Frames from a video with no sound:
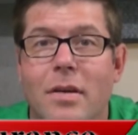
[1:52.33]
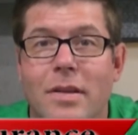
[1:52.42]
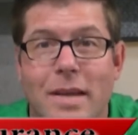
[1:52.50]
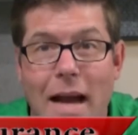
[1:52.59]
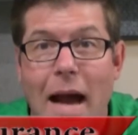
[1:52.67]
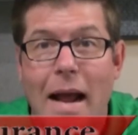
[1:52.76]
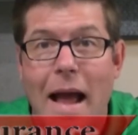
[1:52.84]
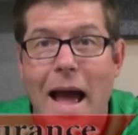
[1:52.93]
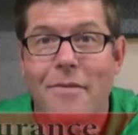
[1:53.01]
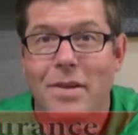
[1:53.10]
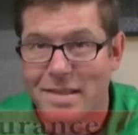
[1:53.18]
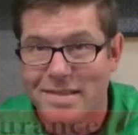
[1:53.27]
You gotta
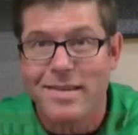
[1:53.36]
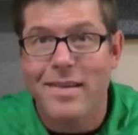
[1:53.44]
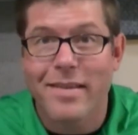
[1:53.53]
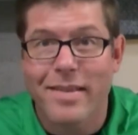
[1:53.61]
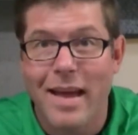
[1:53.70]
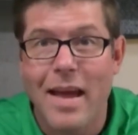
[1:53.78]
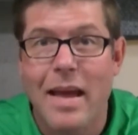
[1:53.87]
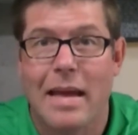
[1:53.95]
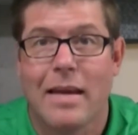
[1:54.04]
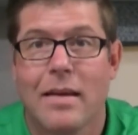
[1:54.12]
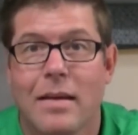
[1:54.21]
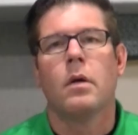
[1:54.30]
have it, and so do they.
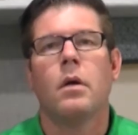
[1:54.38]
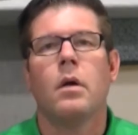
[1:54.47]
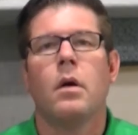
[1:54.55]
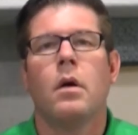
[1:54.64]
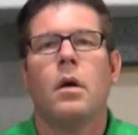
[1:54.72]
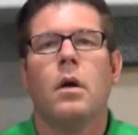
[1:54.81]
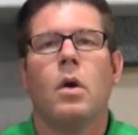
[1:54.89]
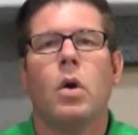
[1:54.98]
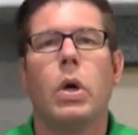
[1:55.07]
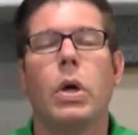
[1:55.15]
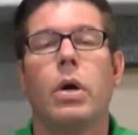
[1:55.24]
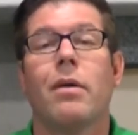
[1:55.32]

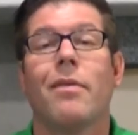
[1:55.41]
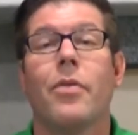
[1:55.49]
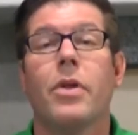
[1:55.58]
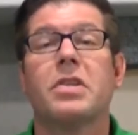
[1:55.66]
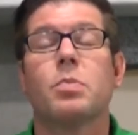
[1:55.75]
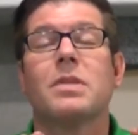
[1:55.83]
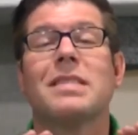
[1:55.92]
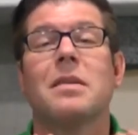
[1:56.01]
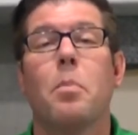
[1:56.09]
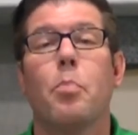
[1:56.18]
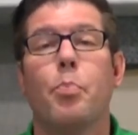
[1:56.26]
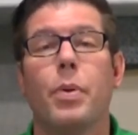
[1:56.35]
This was the
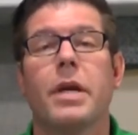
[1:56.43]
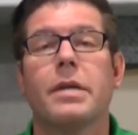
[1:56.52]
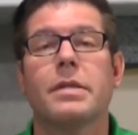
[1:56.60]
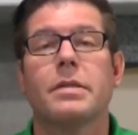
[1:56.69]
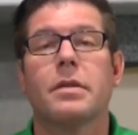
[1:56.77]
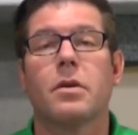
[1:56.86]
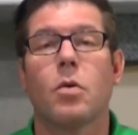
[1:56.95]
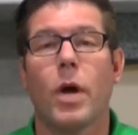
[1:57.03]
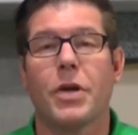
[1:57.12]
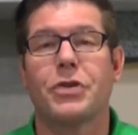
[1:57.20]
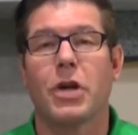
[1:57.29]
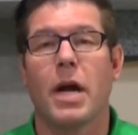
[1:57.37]
biggest
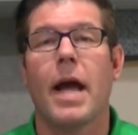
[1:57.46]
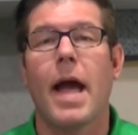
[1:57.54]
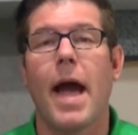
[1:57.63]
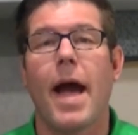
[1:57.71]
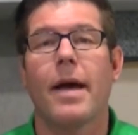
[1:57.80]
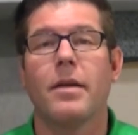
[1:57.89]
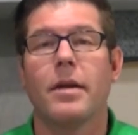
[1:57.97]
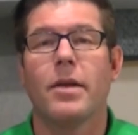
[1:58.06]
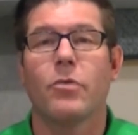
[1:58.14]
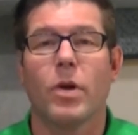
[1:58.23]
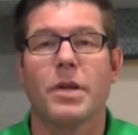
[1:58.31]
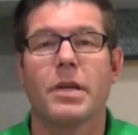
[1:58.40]
question I had
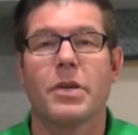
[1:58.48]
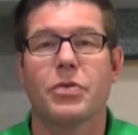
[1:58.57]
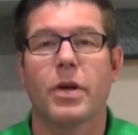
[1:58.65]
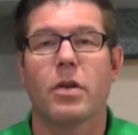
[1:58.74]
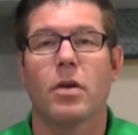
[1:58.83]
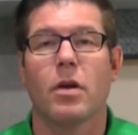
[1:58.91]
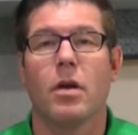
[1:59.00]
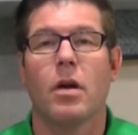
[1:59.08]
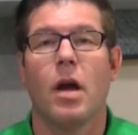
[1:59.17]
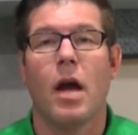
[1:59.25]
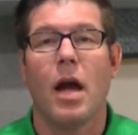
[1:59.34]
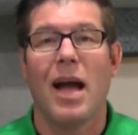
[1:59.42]
in renting a trailer.
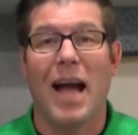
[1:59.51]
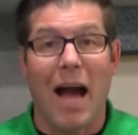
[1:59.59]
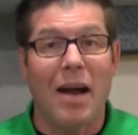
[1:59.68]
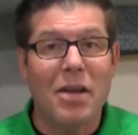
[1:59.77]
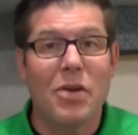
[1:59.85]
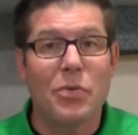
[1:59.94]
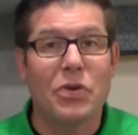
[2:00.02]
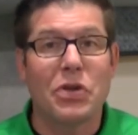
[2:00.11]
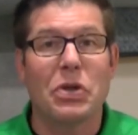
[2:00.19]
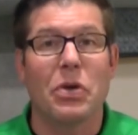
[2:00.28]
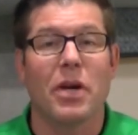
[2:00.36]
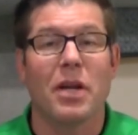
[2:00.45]
How do you
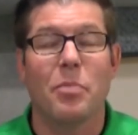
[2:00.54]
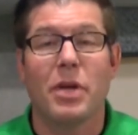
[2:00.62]
insure it?